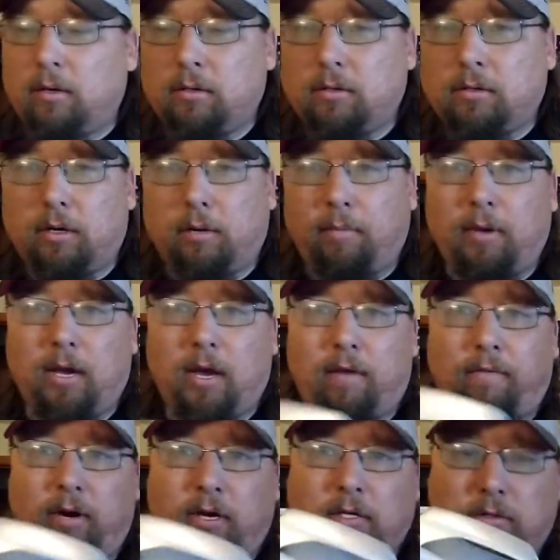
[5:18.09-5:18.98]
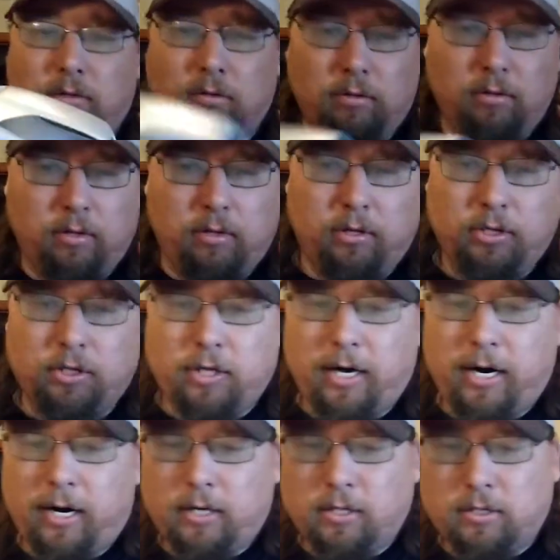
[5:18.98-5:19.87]
So it'd be kind of a nice, cool little
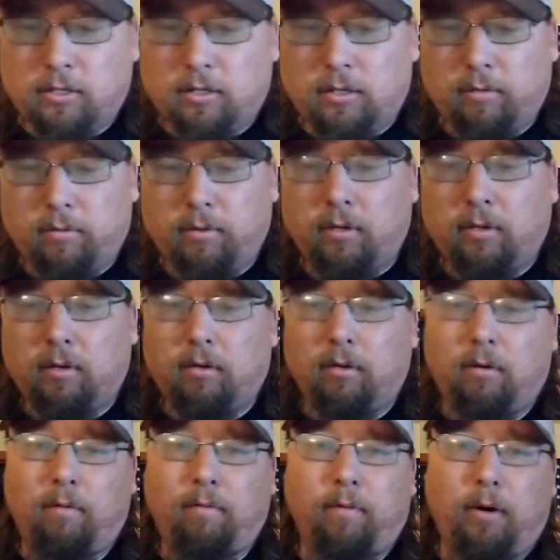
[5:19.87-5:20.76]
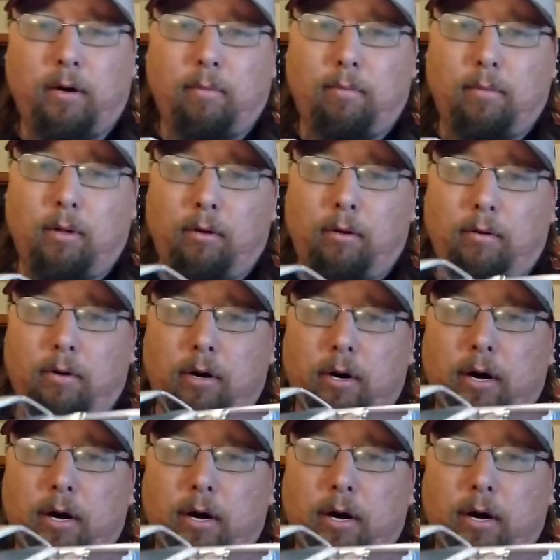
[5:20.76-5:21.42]
dragster with the freaking blower